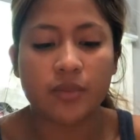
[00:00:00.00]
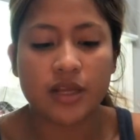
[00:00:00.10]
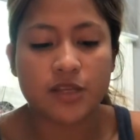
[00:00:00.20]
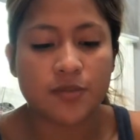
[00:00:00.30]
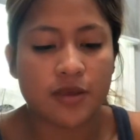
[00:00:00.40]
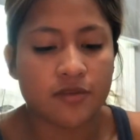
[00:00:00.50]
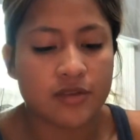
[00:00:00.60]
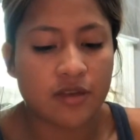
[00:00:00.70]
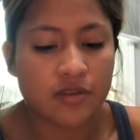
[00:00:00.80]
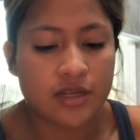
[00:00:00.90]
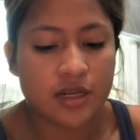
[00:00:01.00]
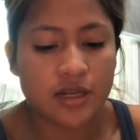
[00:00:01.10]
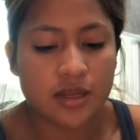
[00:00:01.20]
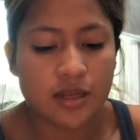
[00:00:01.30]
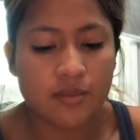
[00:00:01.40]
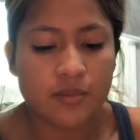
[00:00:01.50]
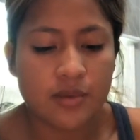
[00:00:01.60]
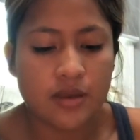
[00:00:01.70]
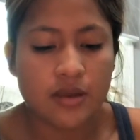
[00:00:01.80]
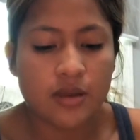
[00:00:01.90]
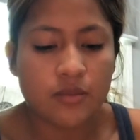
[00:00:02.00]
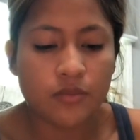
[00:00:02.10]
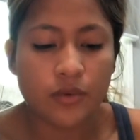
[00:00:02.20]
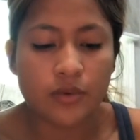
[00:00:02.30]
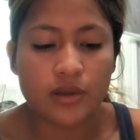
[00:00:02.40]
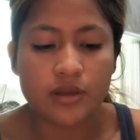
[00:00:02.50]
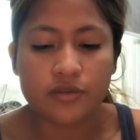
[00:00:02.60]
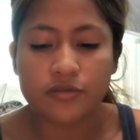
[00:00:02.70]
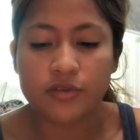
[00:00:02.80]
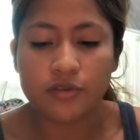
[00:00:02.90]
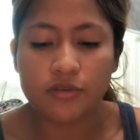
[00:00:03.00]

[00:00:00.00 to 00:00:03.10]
SPF 17 in them. Well, in a few of